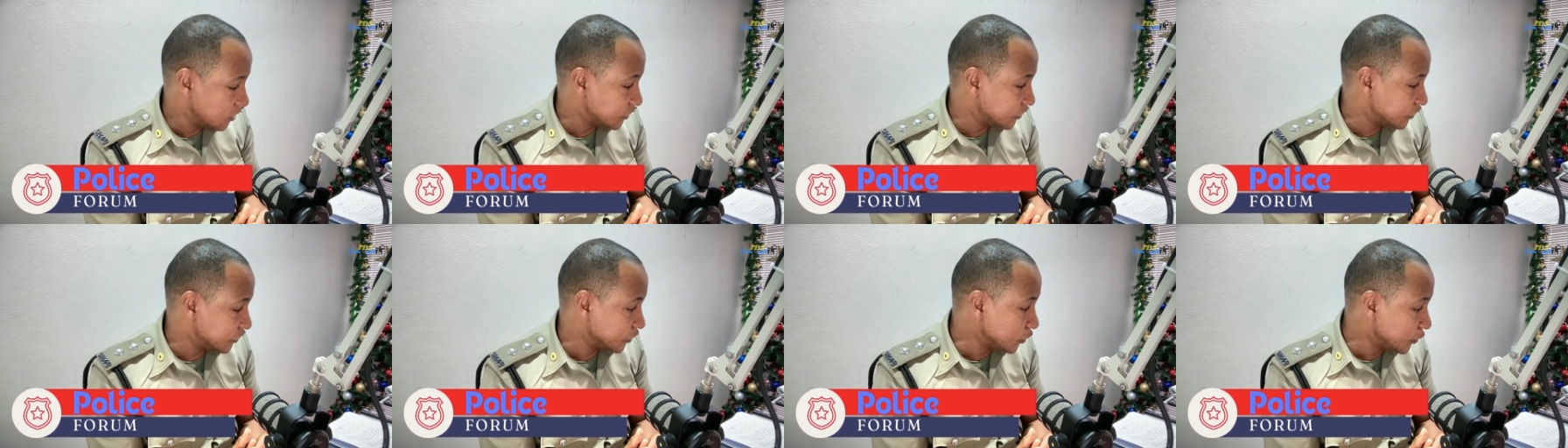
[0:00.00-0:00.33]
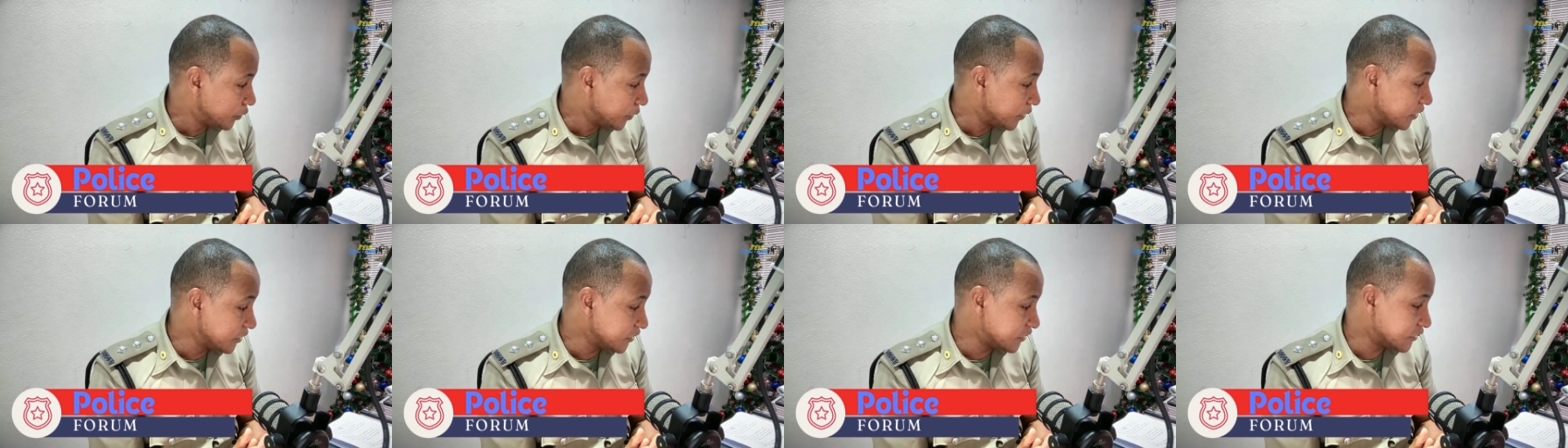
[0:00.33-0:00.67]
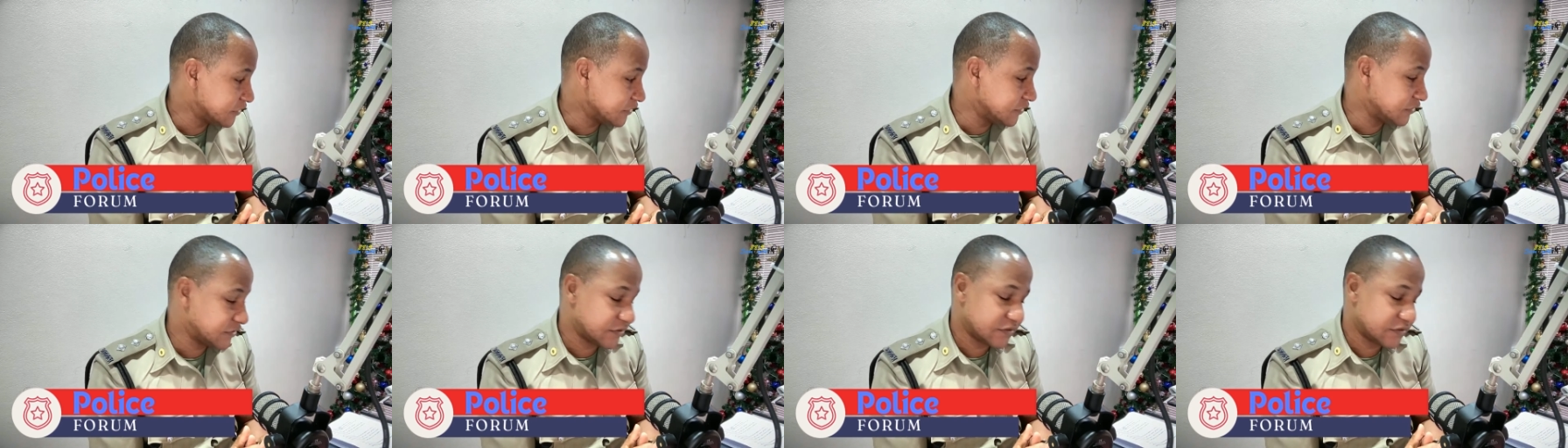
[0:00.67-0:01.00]
to
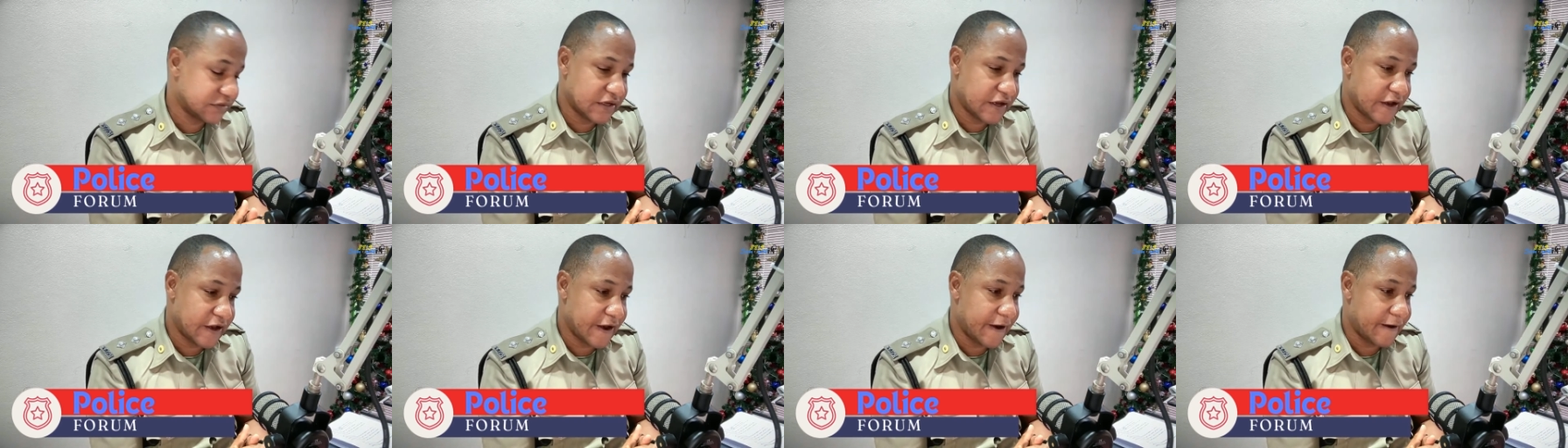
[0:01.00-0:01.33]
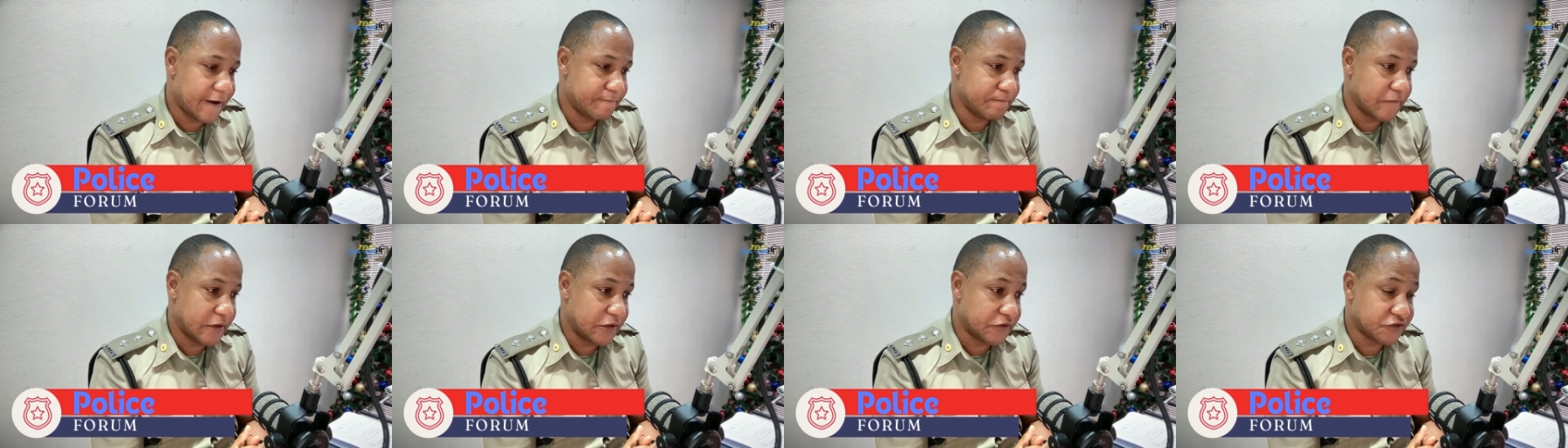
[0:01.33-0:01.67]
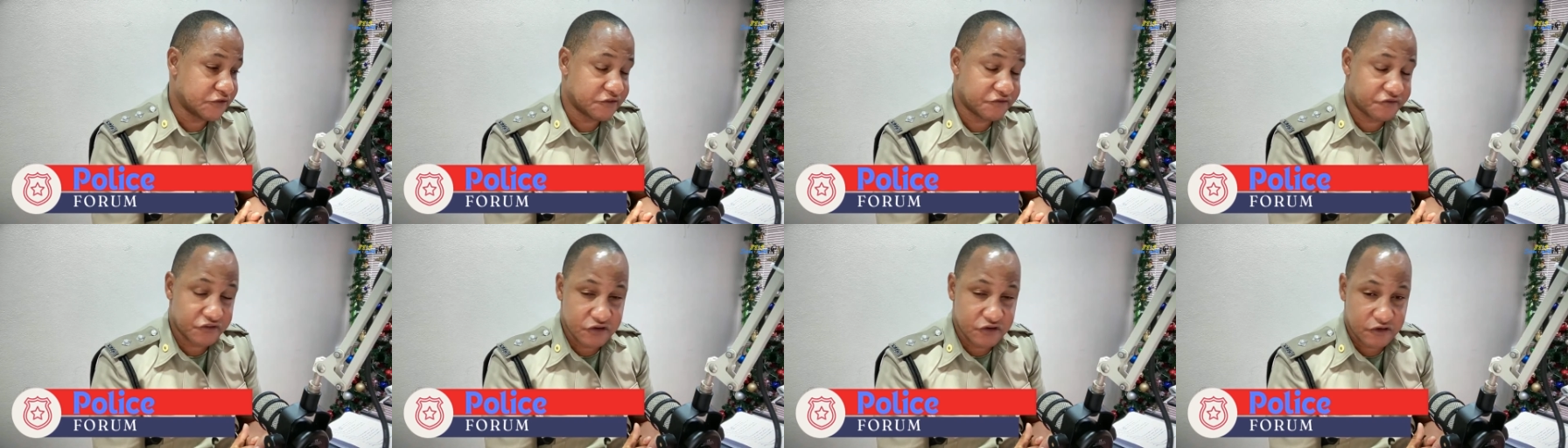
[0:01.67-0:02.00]
persons. It is
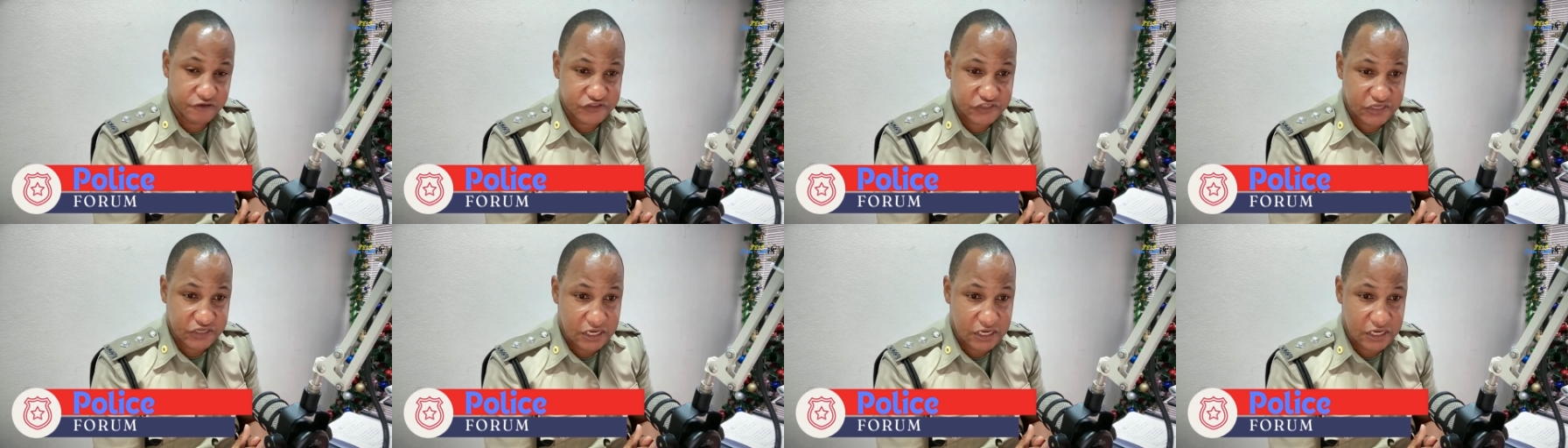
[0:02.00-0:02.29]
free of charge.